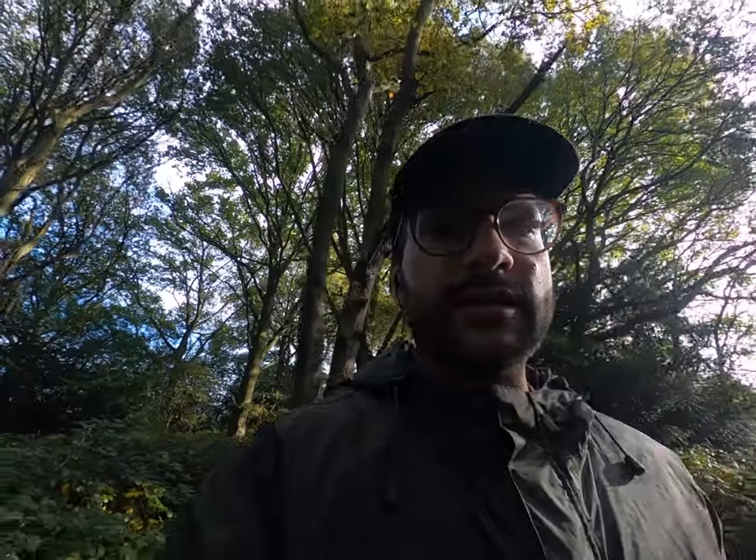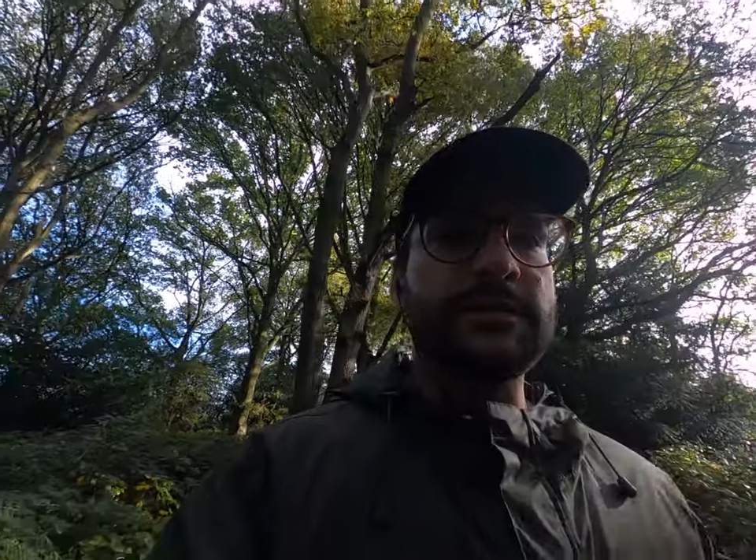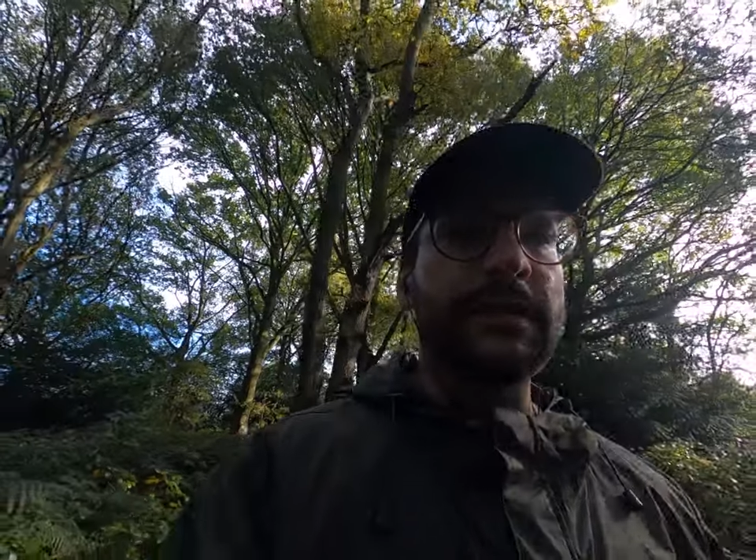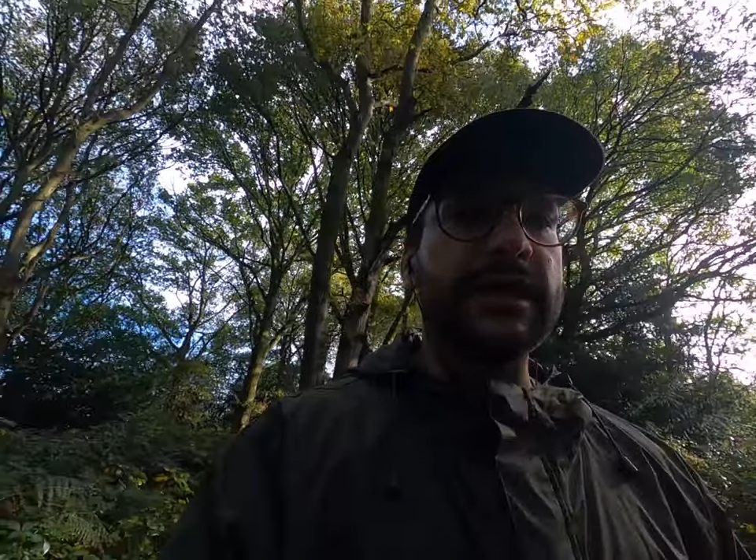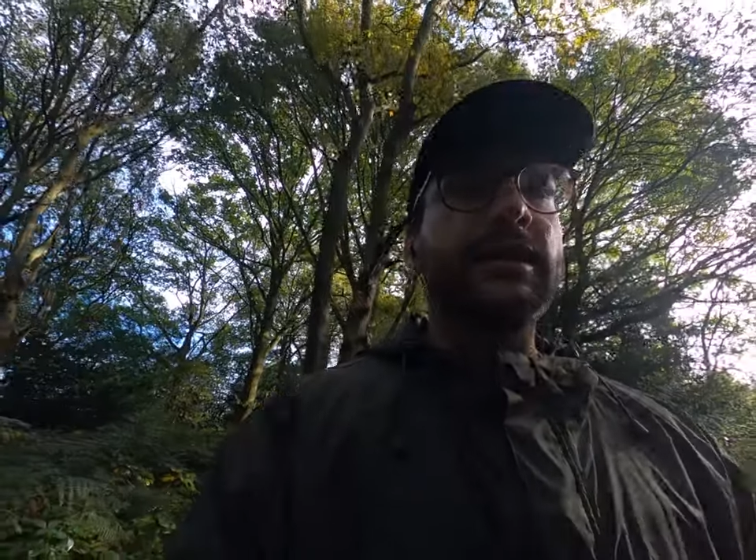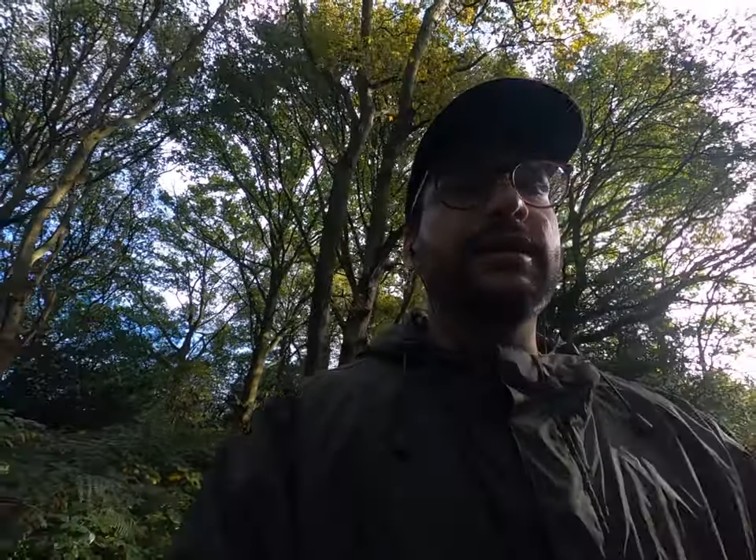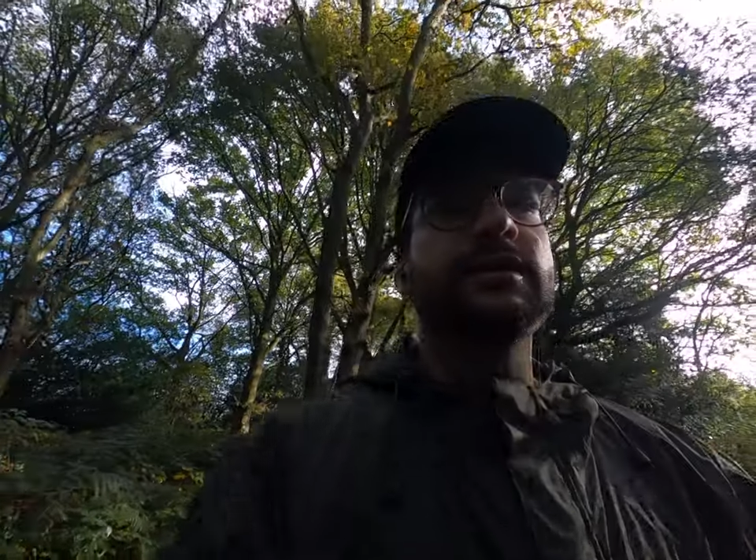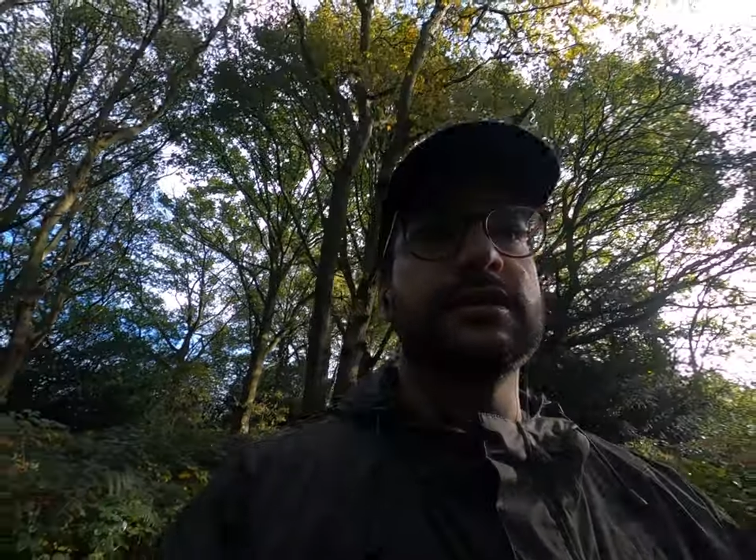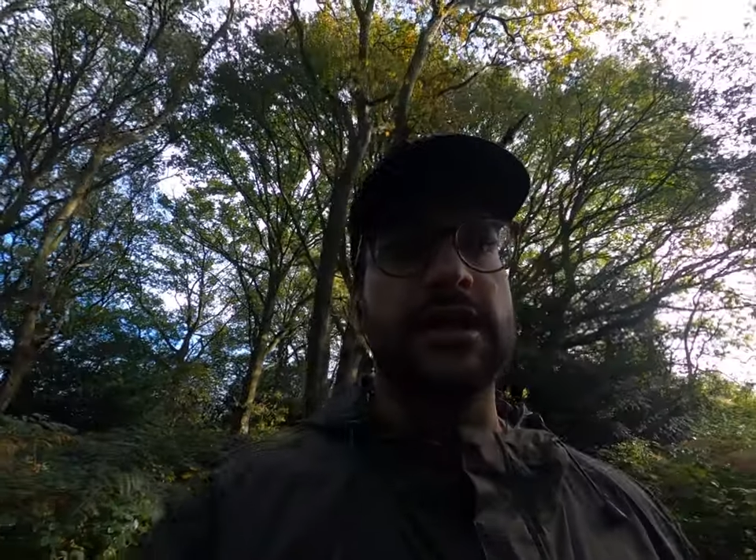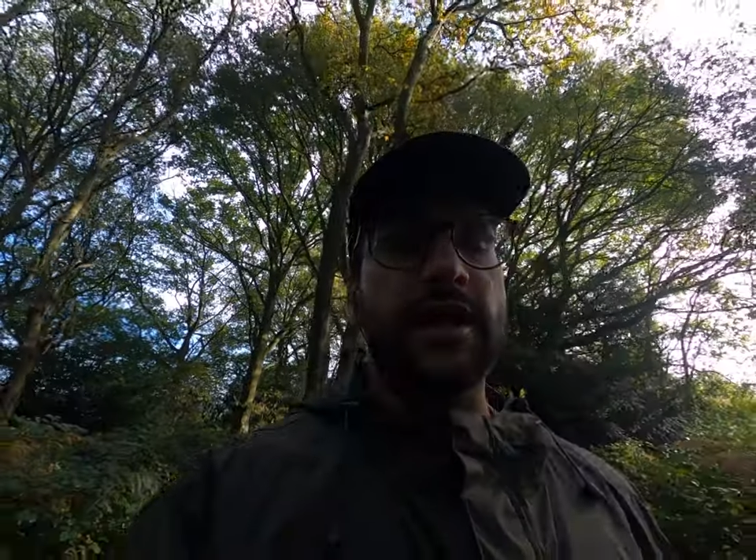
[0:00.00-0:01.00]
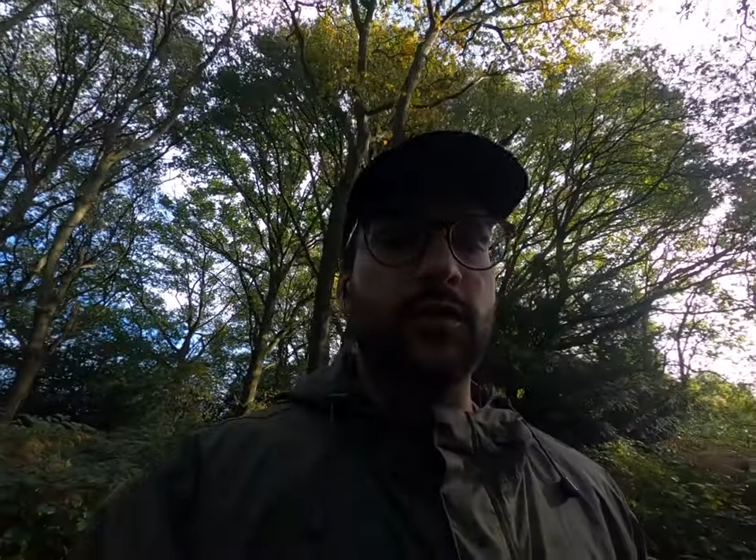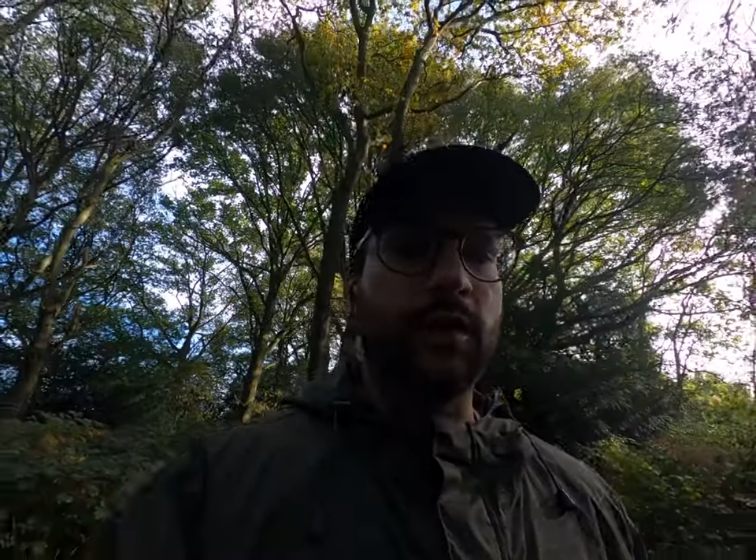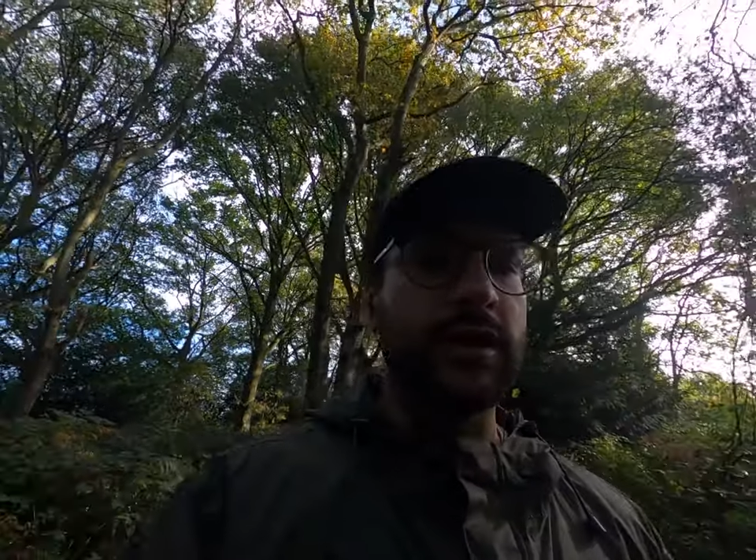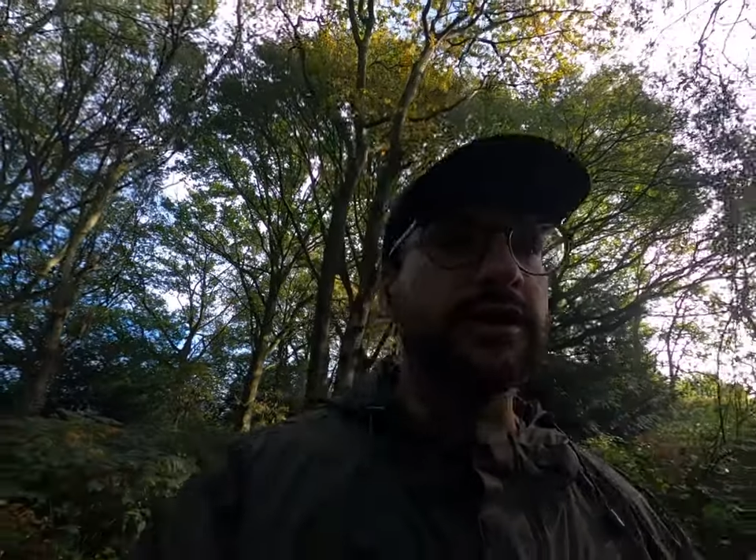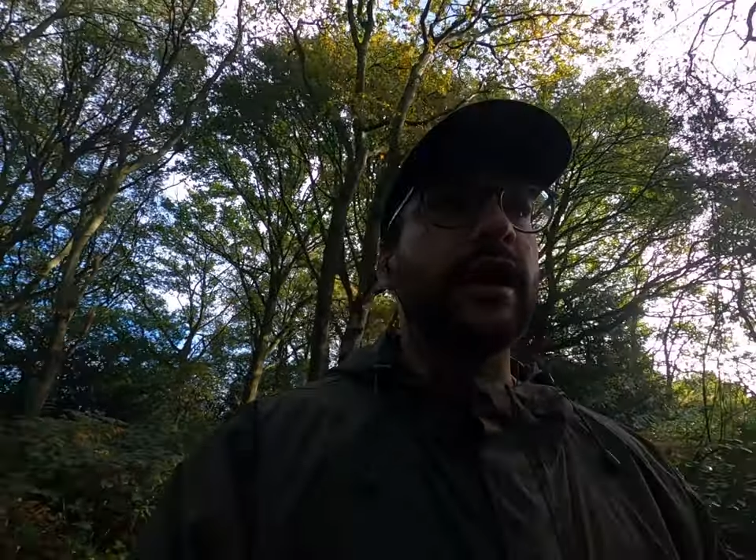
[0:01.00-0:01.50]
it's me,
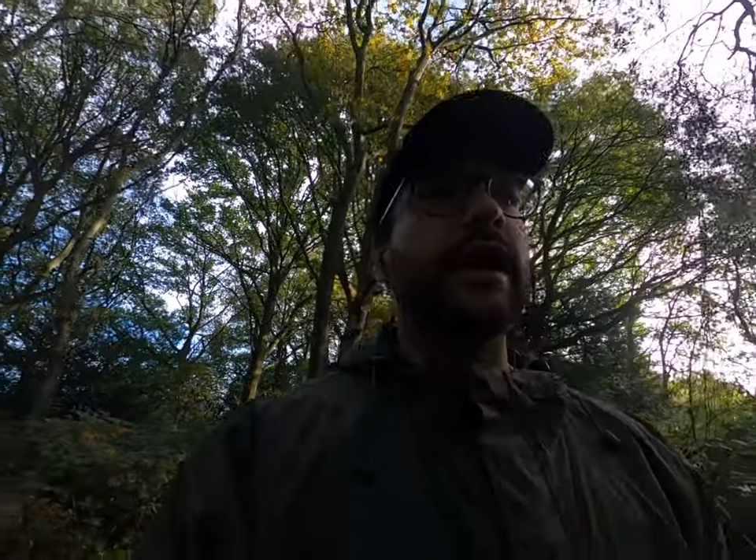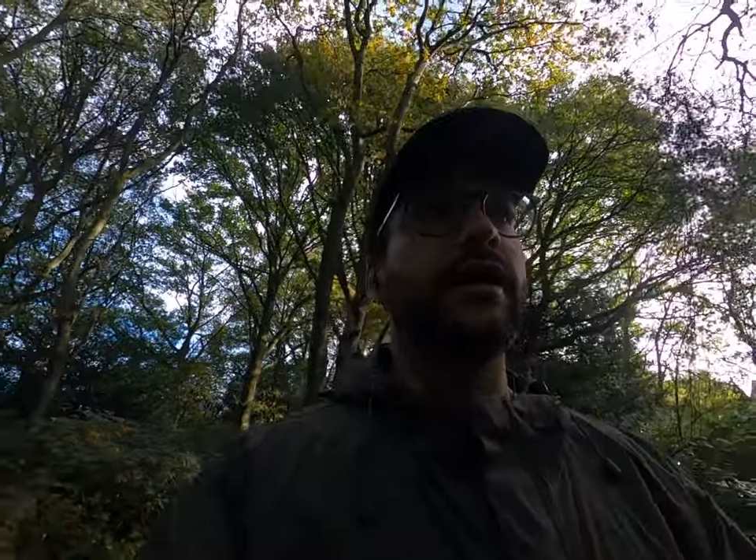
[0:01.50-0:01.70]
Takwan,